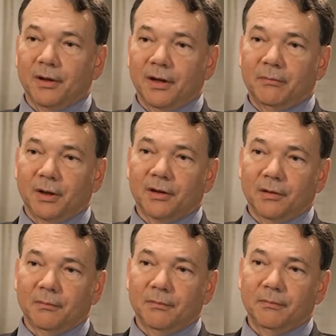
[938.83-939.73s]
have
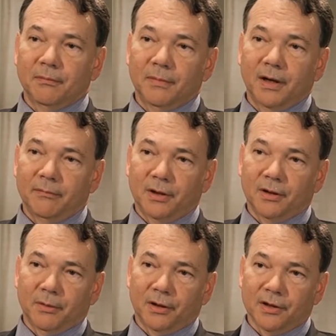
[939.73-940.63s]
become
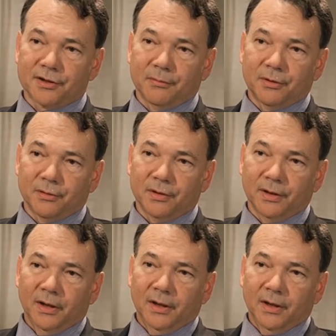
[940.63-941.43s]
accustomed to it.